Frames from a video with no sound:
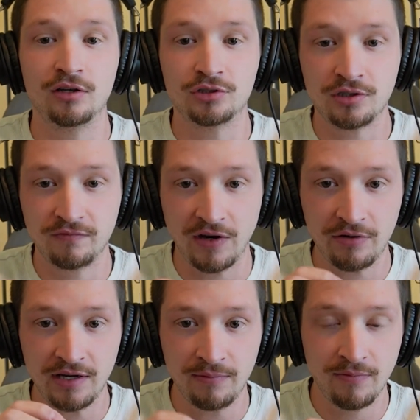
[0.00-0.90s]
there's
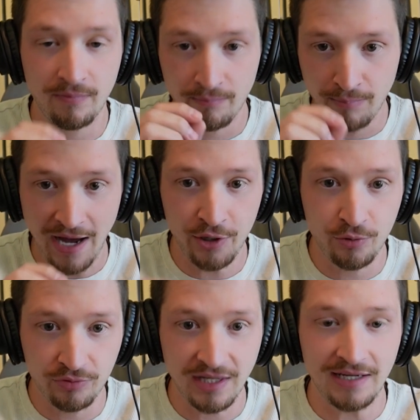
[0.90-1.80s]
very
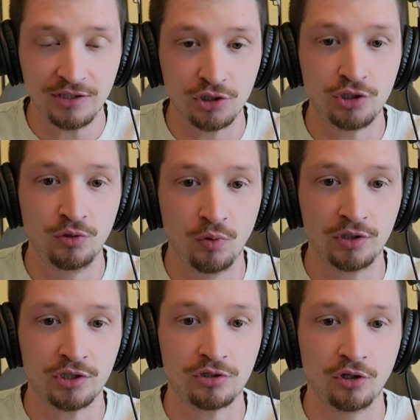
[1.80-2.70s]
minute things that you
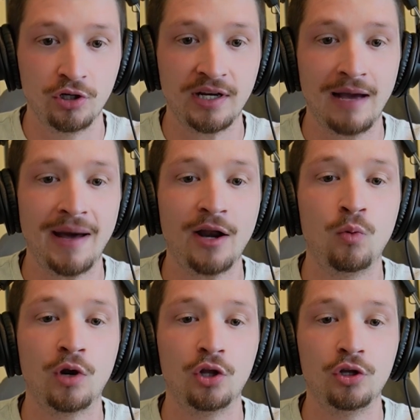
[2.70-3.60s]
want to start looking at, but I
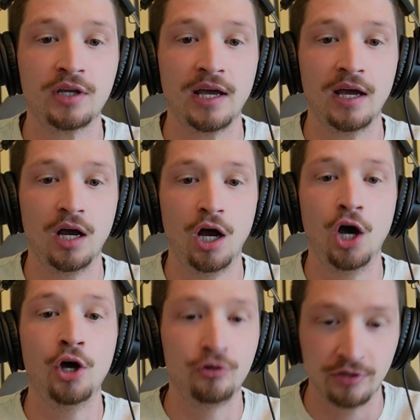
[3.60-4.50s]
don't want to look at
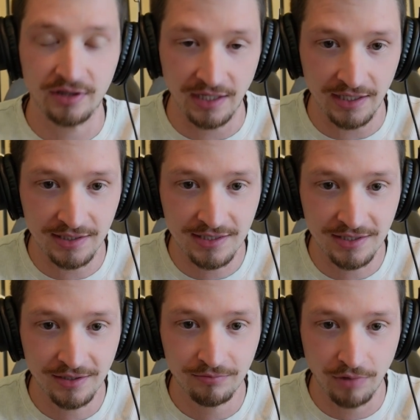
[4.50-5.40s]
100 things,
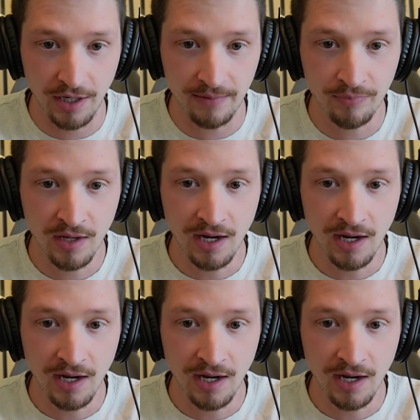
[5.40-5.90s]
right?